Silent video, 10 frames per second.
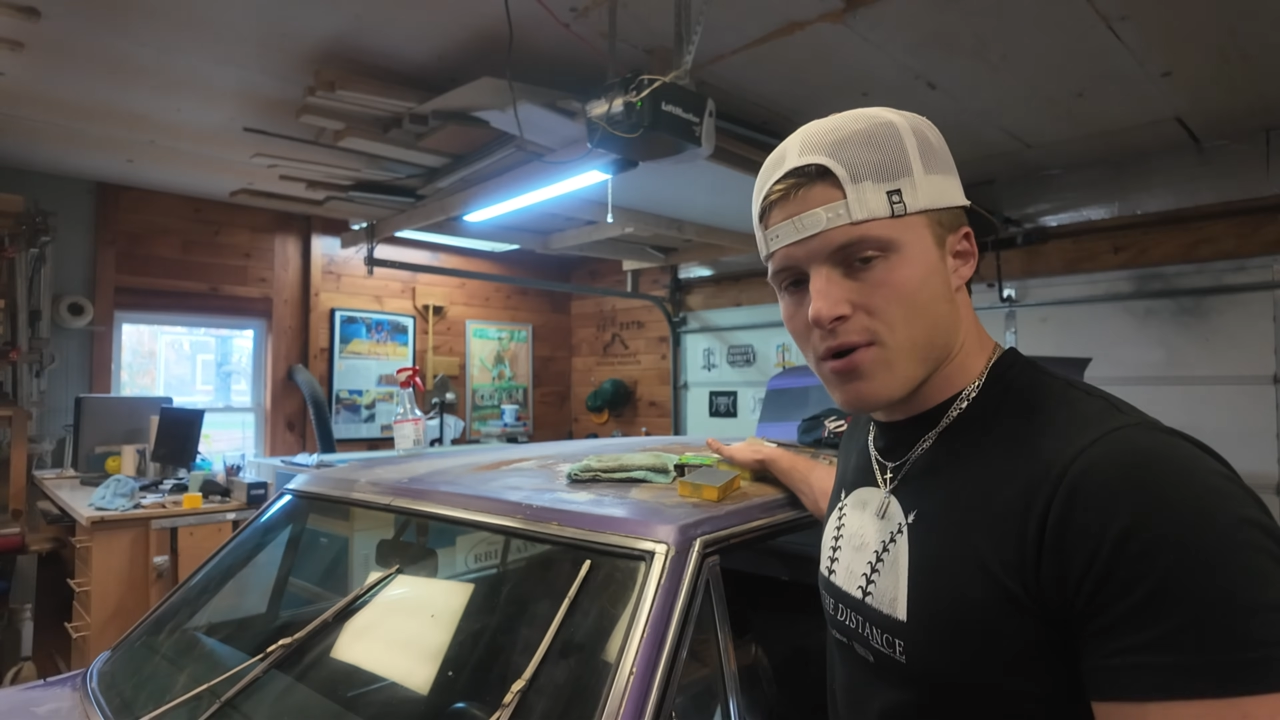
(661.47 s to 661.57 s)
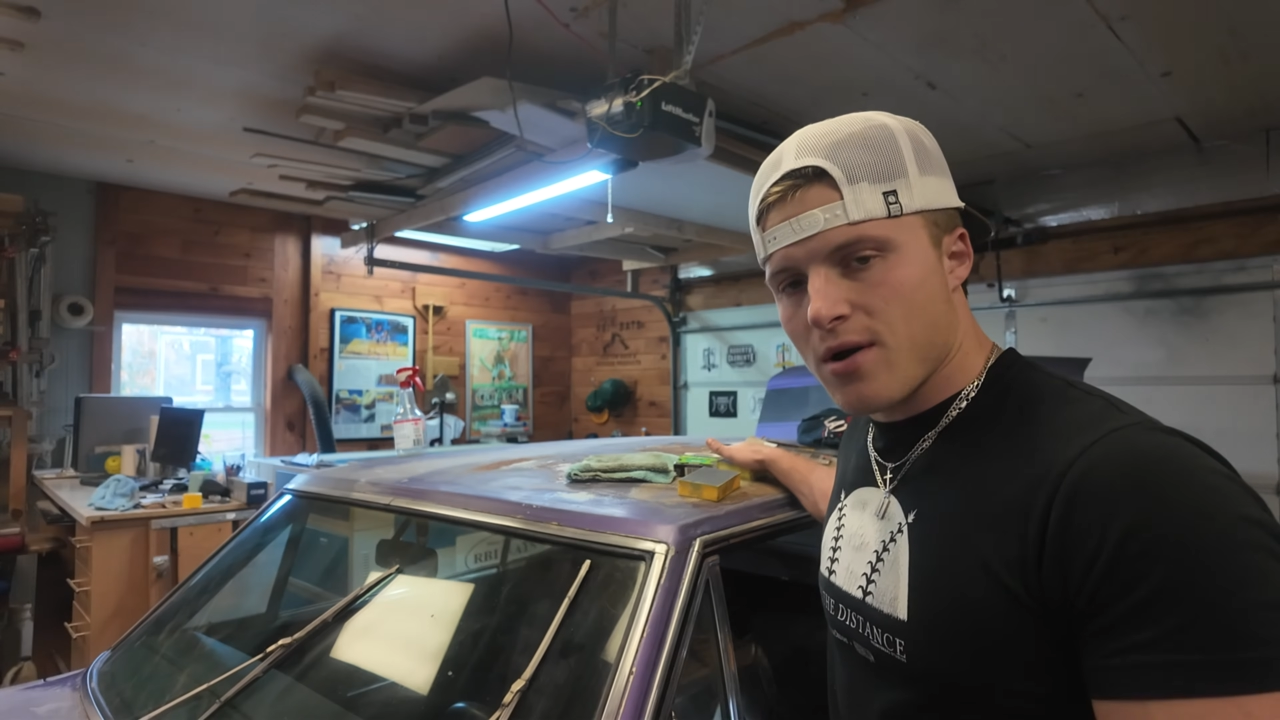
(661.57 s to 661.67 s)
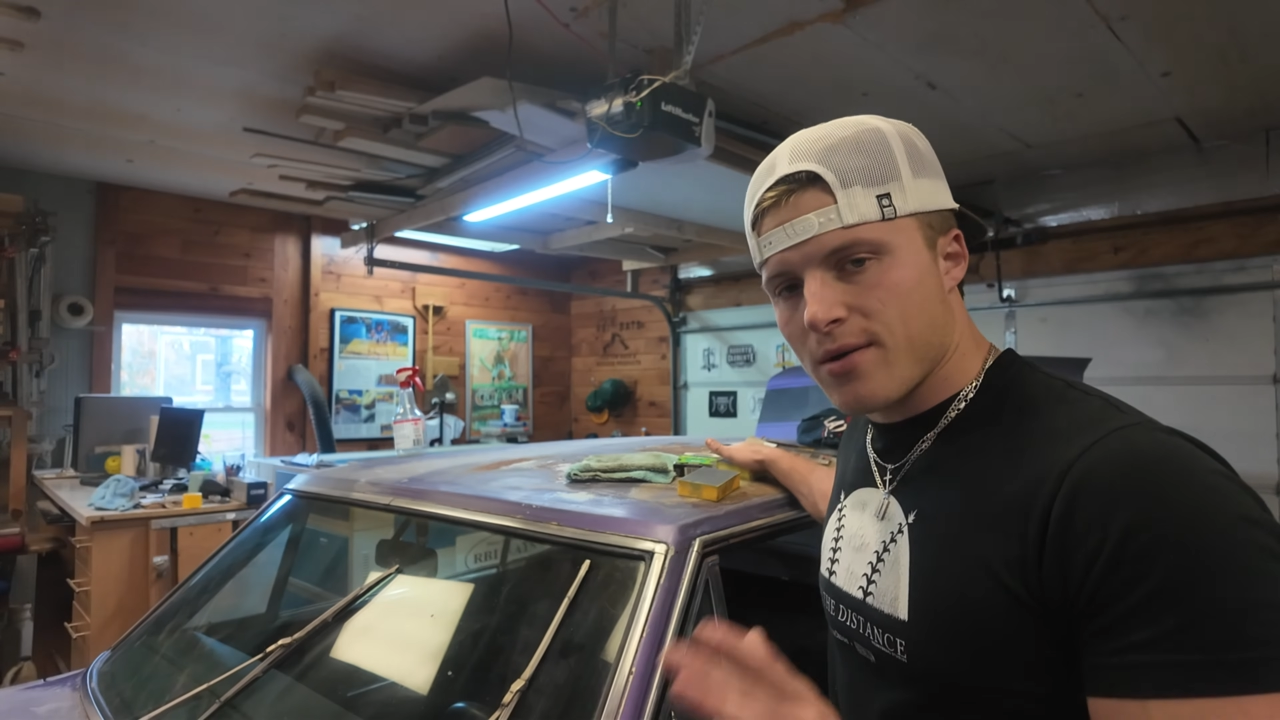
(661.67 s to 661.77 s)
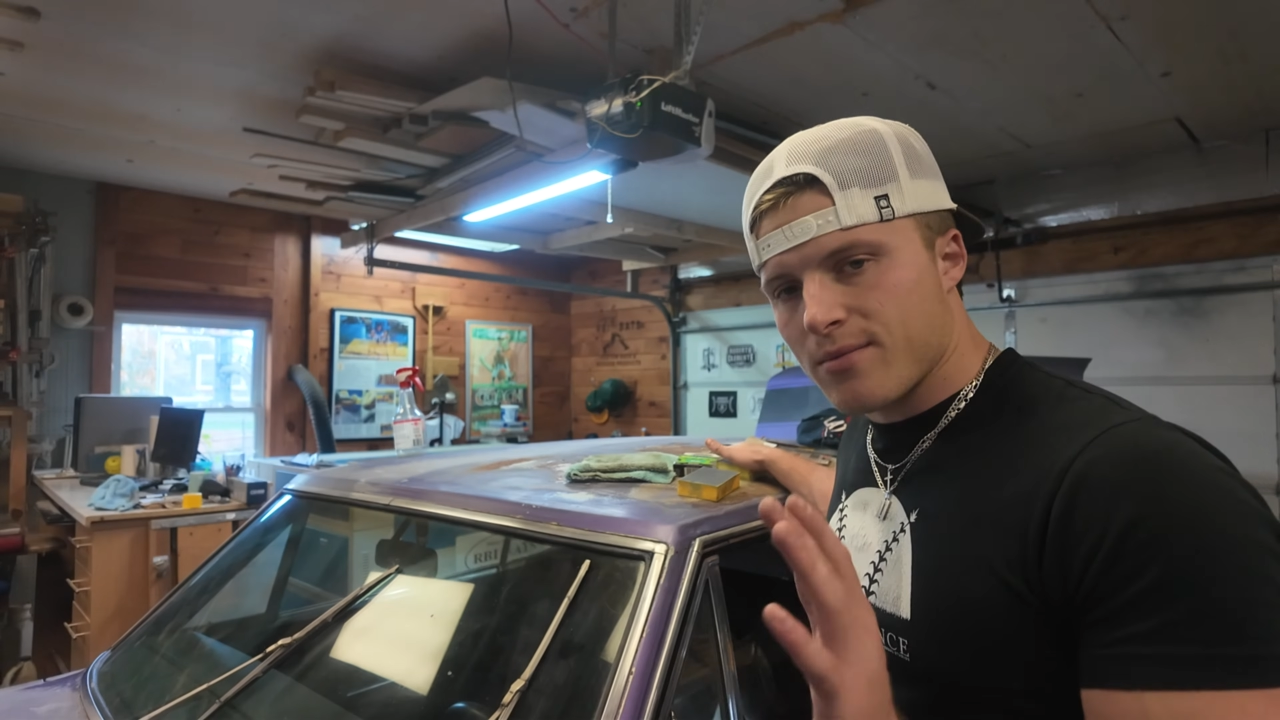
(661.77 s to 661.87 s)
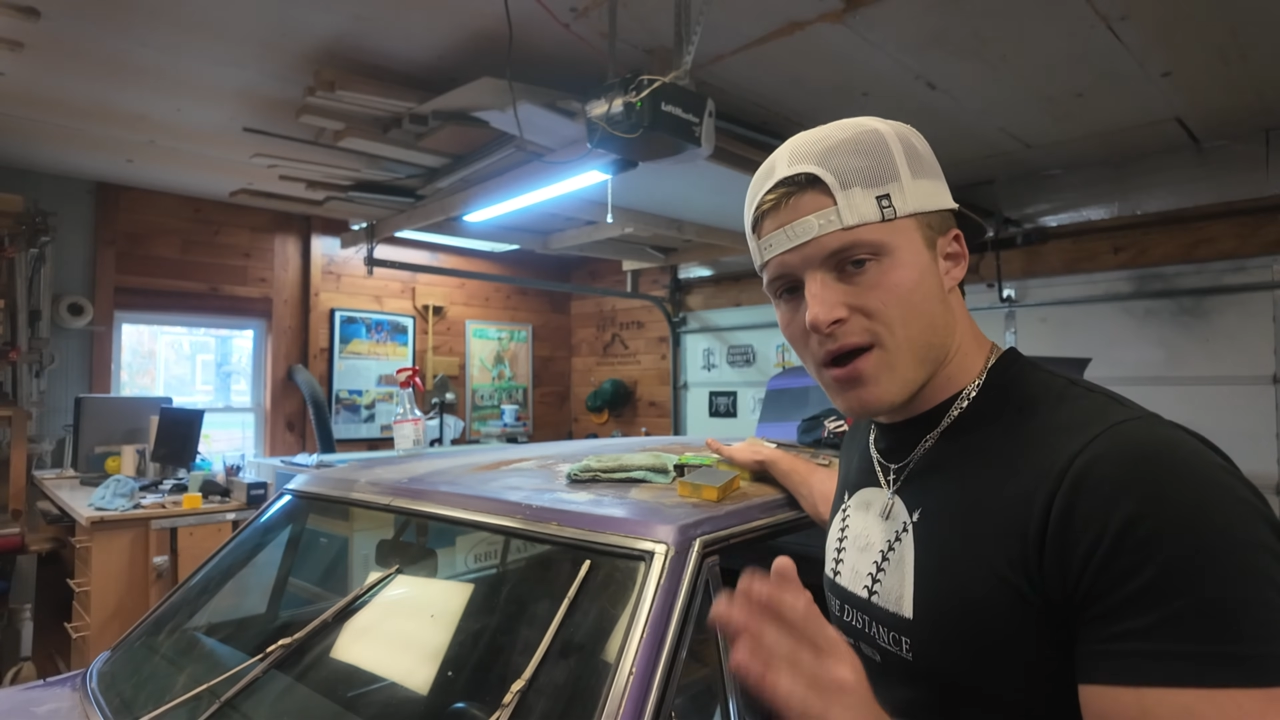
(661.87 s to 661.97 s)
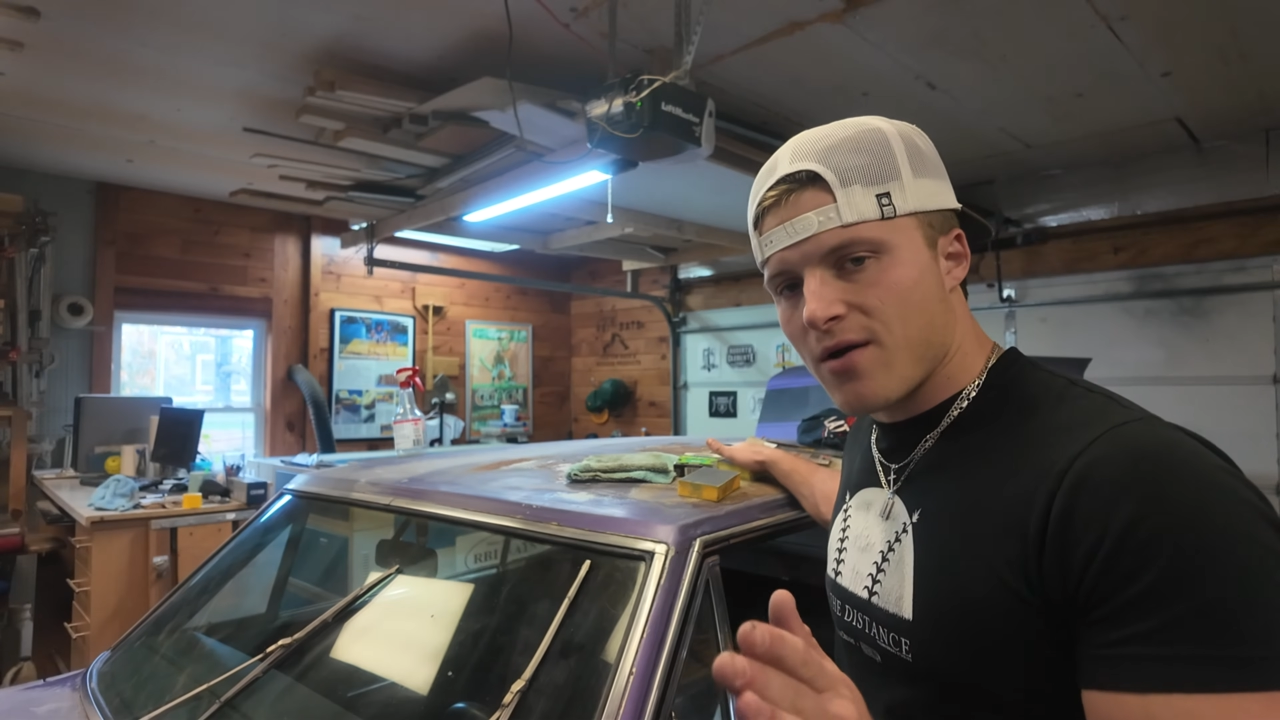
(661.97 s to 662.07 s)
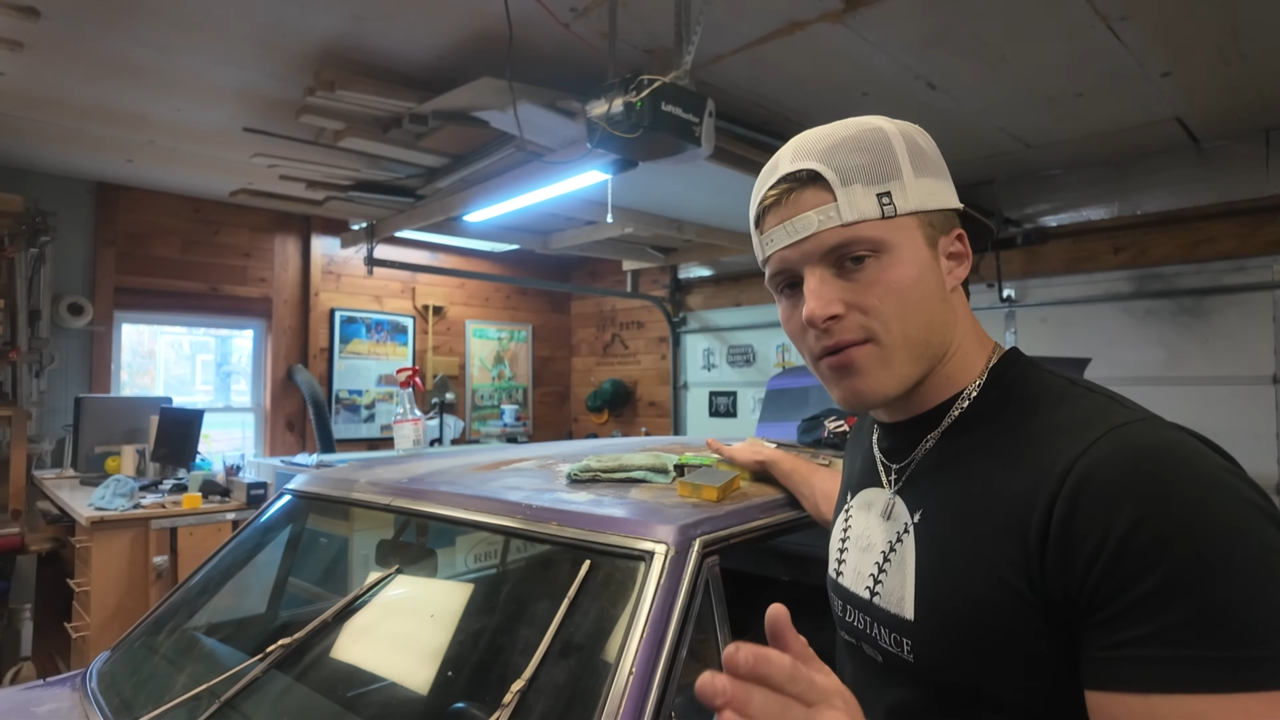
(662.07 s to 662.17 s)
All right, not